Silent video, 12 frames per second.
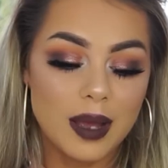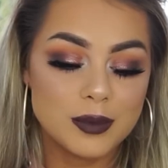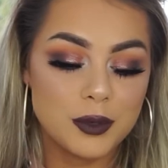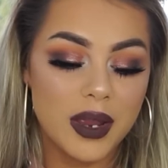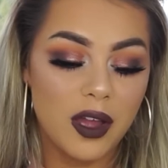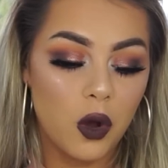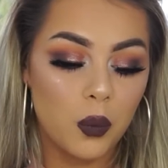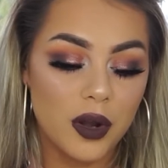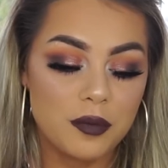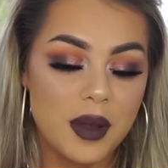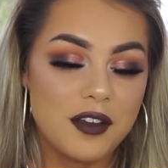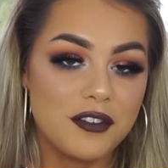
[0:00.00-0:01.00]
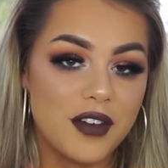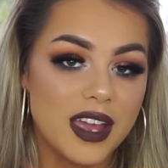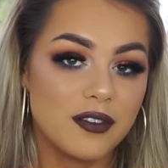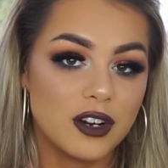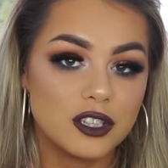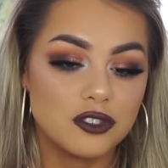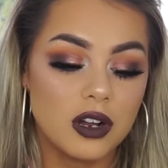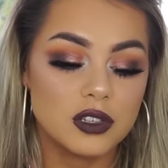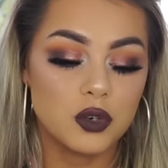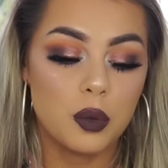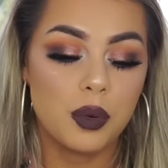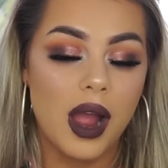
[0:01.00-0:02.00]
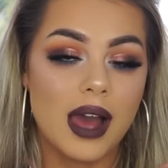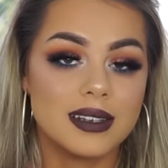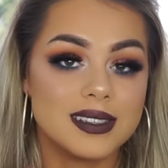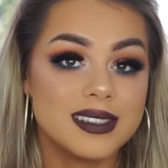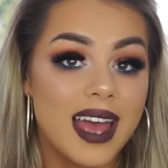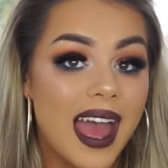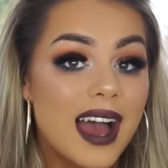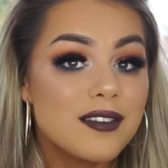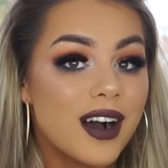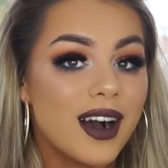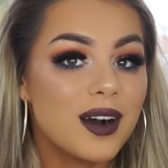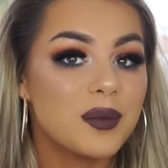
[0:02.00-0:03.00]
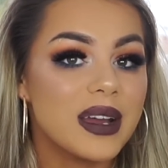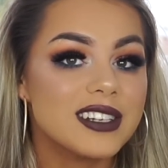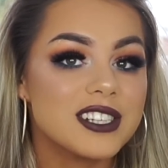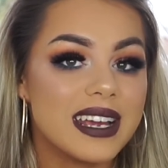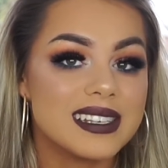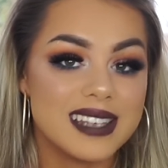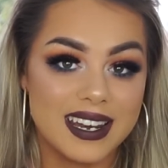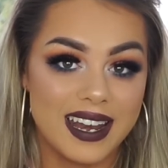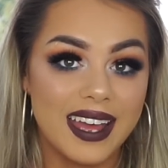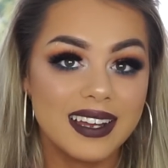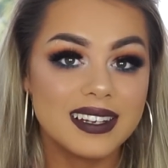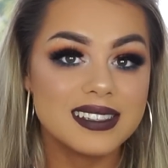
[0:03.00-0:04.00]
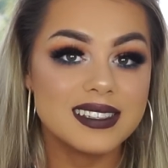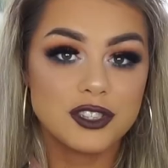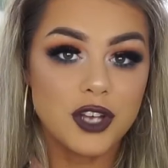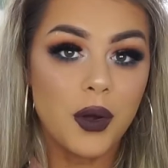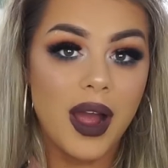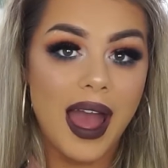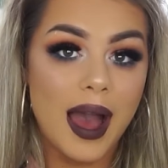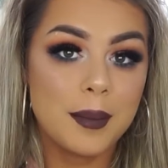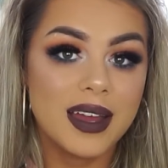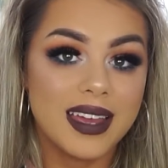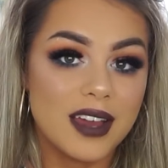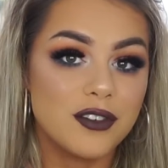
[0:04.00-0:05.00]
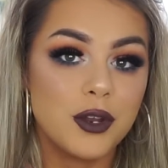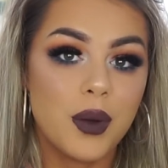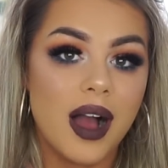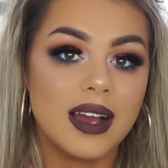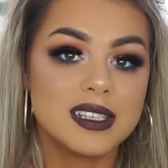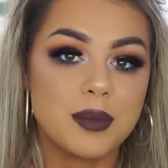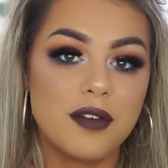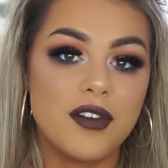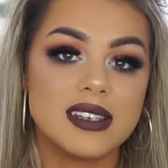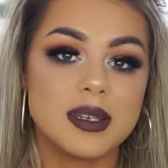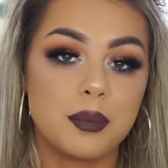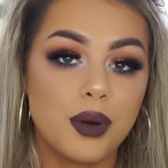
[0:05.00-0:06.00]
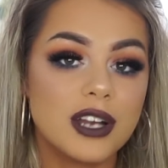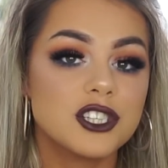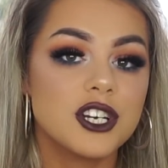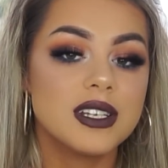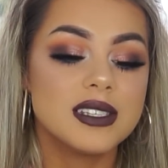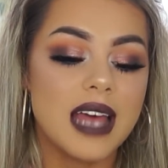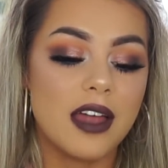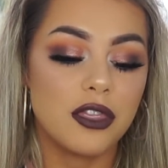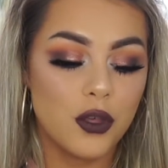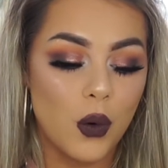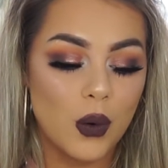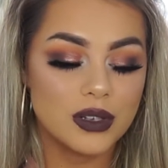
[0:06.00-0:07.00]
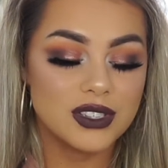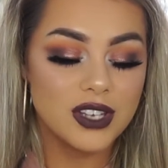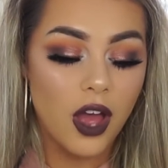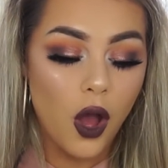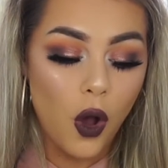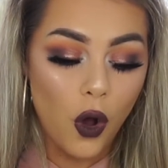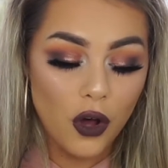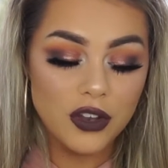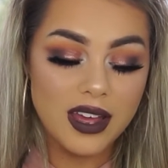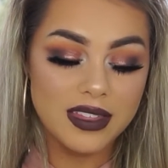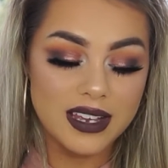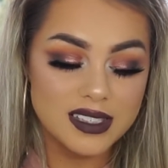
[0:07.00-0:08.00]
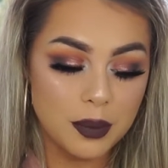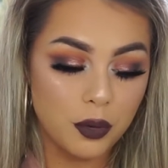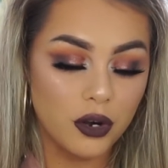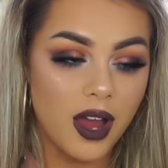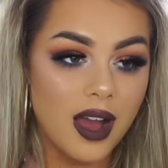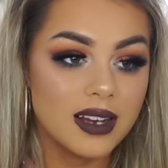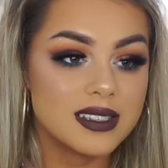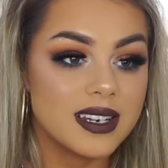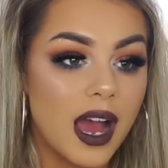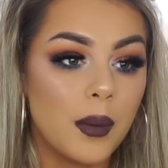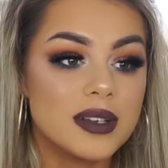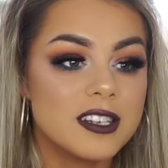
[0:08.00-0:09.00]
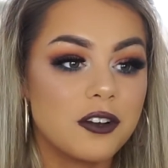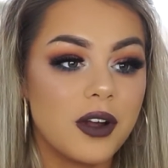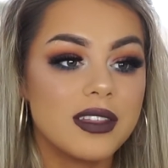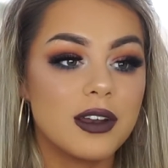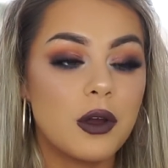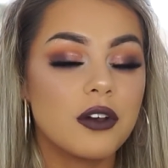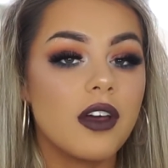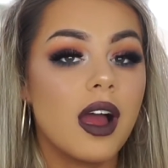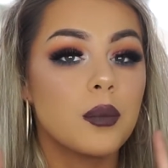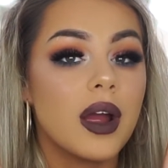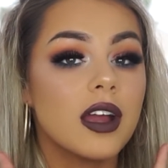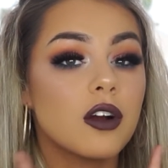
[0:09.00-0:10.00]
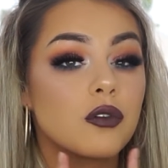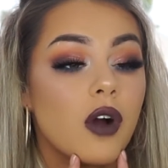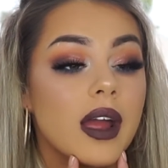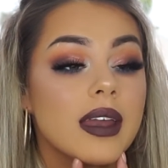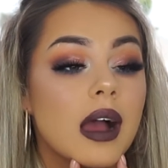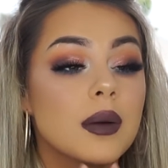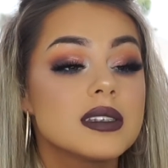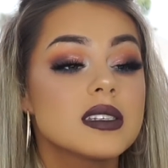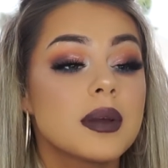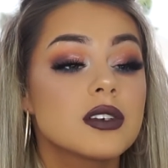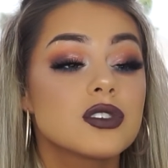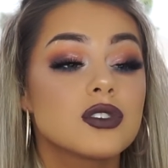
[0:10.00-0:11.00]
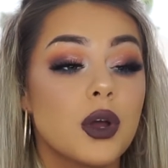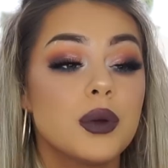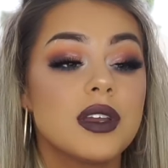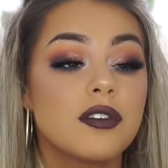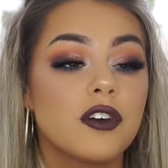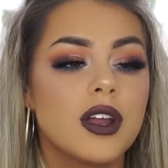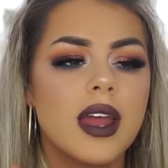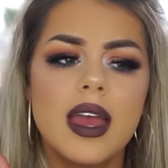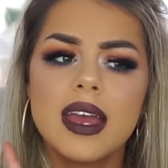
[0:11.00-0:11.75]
I am doing it on one of my favorite drugstore brands ever, which is NYX. So I am giving you guys my first impressions and thoughts on these products. Now, I did create the look that I'm wearing right now. It's something so different.